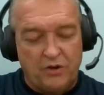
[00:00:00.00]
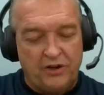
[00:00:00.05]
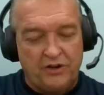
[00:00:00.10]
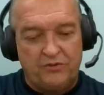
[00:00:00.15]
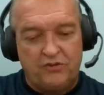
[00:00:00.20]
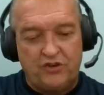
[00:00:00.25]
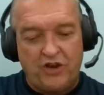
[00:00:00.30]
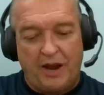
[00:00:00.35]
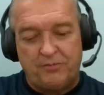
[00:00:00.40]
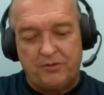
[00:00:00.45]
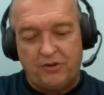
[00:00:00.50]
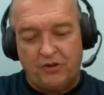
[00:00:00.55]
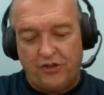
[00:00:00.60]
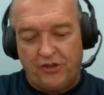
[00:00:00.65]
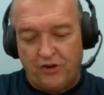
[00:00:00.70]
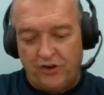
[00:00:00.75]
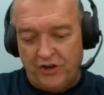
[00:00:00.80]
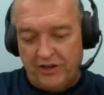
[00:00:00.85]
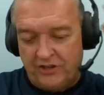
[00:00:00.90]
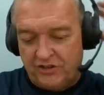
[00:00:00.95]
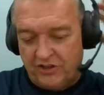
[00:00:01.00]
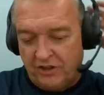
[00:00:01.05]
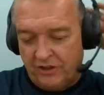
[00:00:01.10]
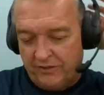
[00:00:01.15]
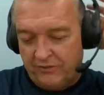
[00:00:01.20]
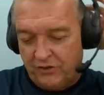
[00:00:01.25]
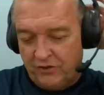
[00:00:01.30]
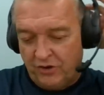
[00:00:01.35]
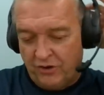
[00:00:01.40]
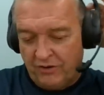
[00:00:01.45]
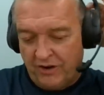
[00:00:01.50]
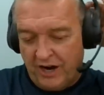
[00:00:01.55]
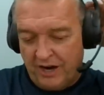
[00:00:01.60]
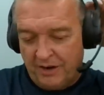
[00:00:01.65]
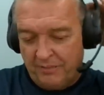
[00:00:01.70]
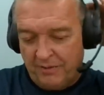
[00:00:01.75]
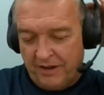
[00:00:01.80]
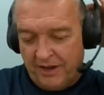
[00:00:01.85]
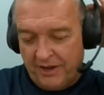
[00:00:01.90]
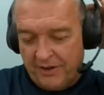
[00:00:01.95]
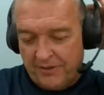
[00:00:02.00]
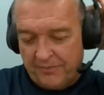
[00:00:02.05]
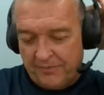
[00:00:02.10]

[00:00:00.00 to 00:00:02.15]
We're in chapter 30 still of Deuteronomy.